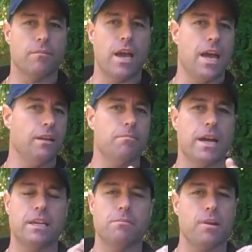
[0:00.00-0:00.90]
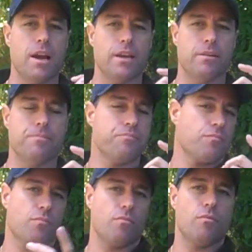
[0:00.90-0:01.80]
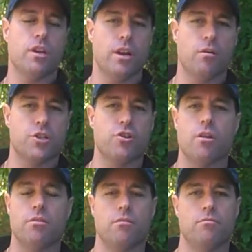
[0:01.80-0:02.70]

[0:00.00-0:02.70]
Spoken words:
and make him play a shot